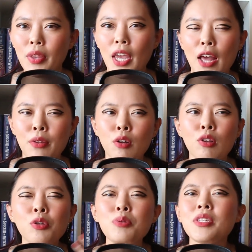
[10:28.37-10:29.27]
They
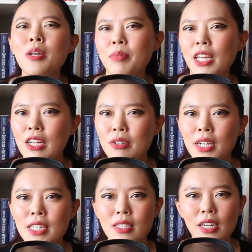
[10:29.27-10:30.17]
lose something in
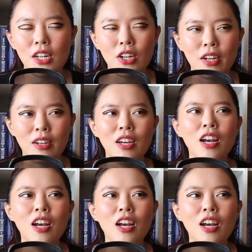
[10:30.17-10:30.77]
translation.